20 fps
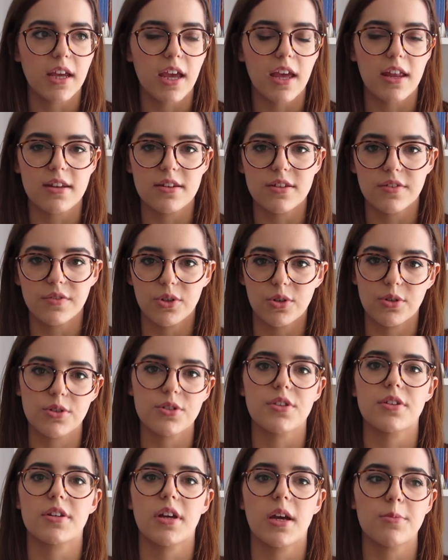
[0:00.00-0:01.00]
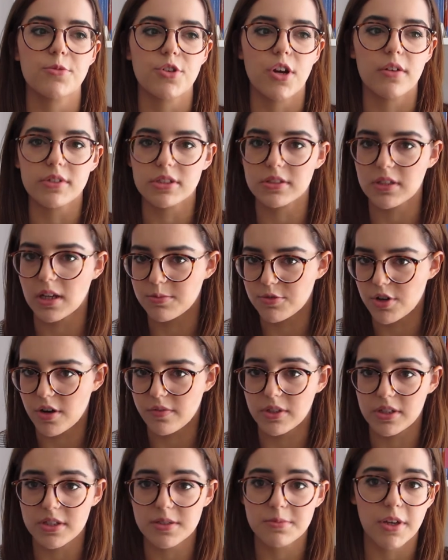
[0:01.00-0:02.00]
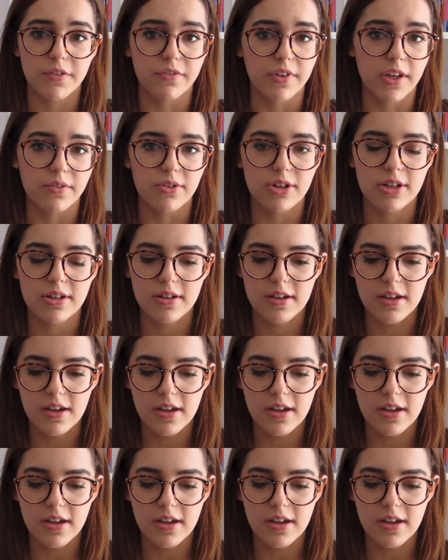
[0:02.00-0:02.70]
and of course the time travel. Time travel is my favorite.